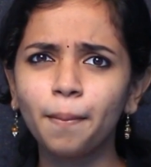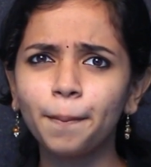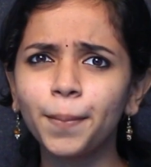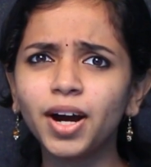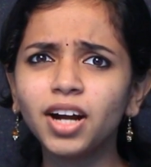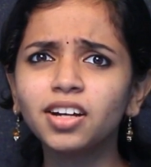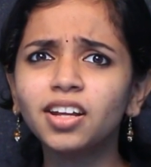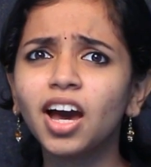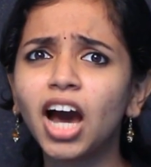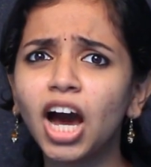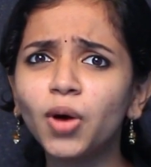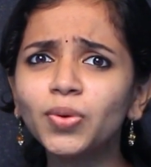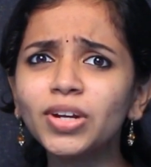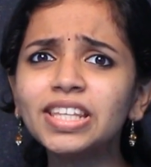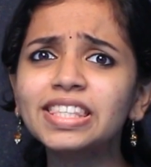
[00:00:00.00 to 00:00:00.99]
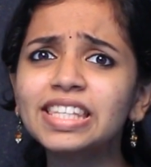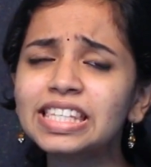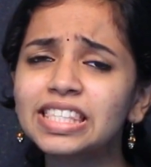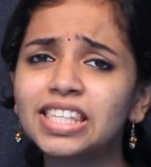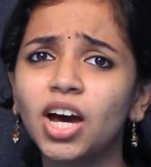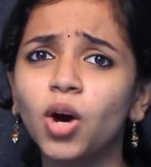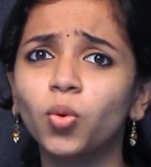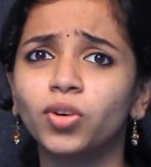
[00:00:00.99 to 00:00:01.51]
But how does this
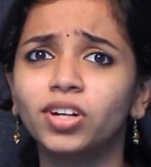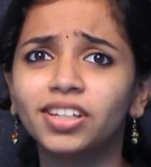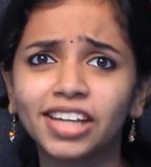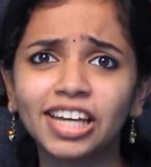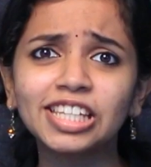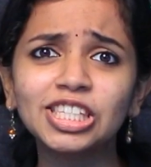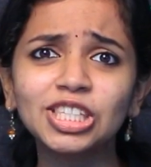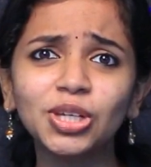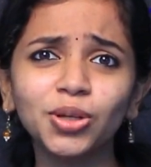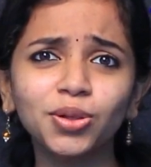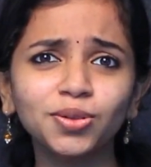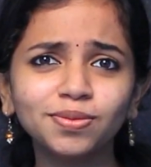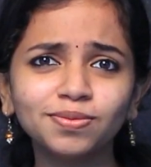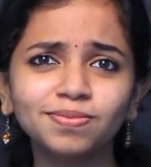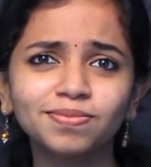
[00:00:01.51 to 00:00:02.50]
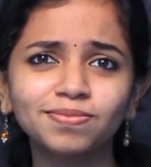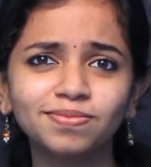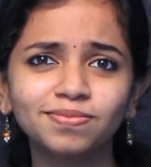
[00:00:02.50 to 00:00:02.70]
sound get to you?